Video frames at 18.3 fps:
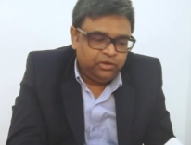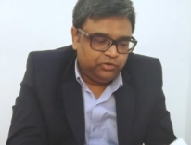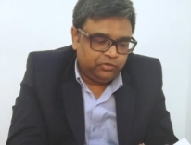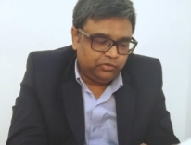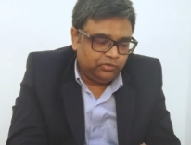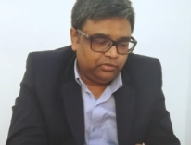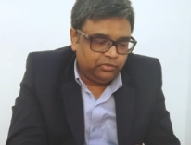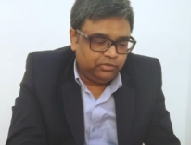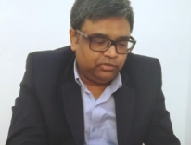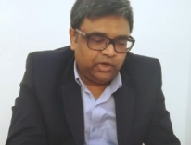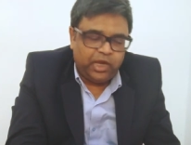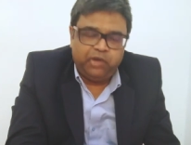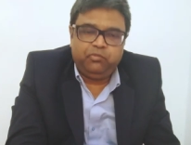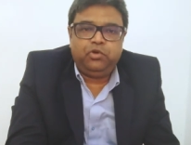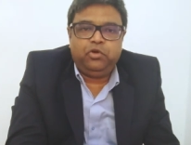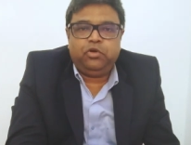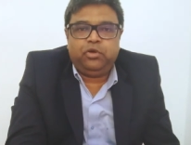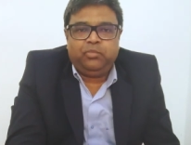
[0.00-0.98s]
So
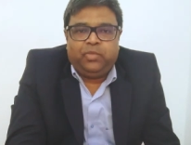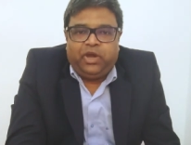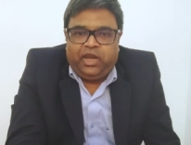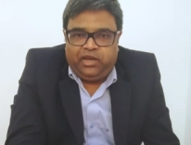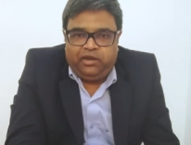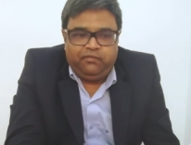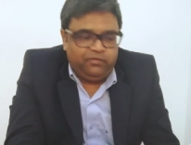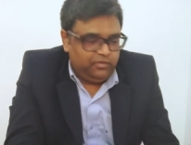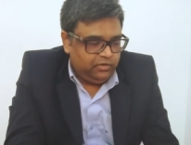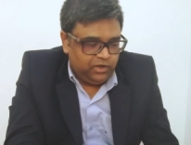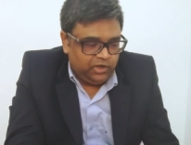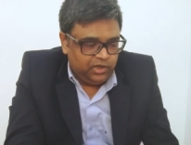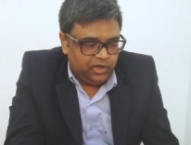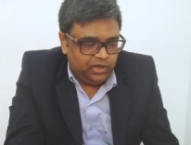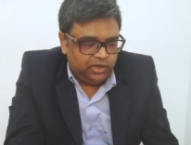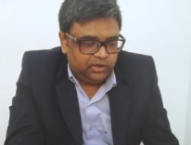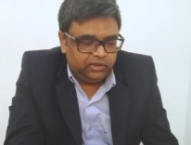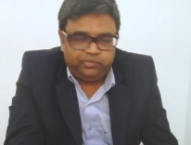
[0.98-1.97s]
I would not mind
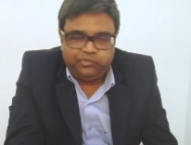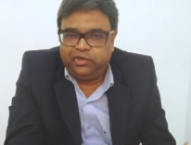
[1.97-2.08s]
uh,